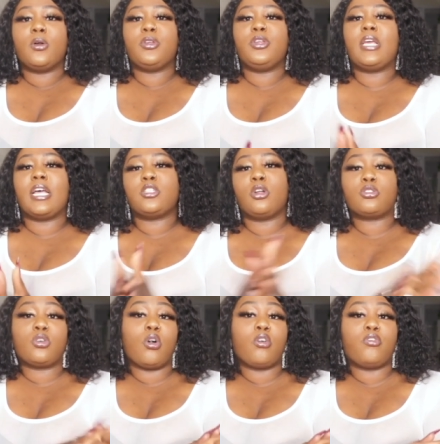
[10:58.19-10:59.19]
you guys don't
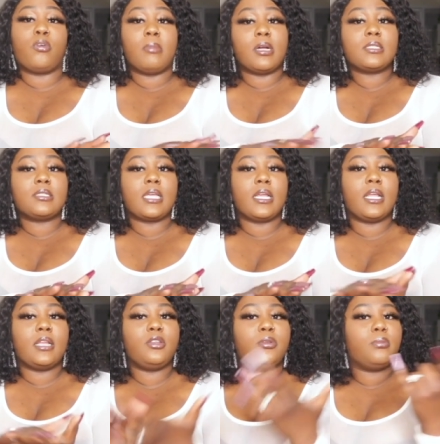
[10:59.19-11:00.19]
talk for months and
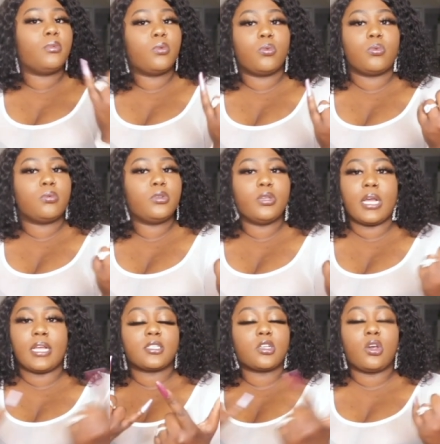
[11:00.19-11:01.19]
then you
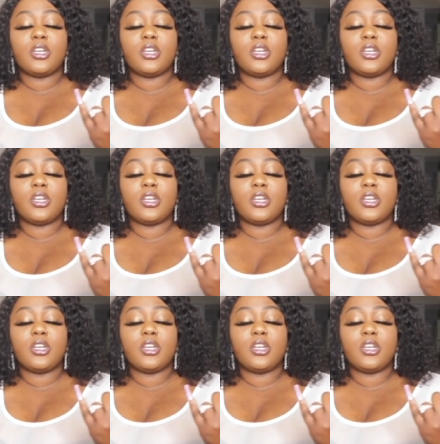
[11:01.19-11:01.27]
guys call